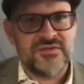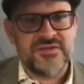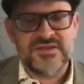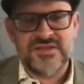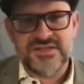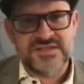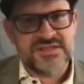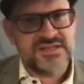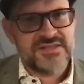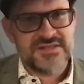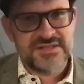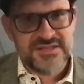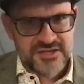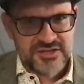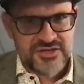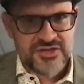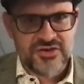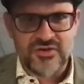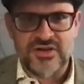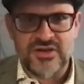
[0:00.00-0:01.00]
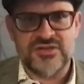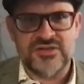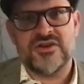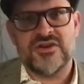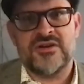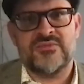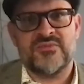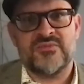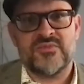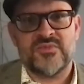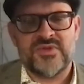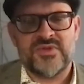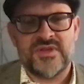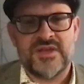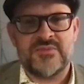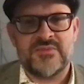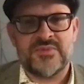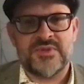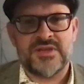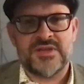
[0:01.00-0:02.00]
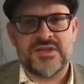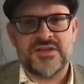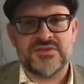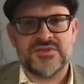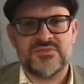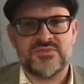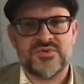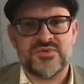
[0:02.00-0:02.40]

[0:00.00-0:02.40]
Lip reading: They just did such a great job with the application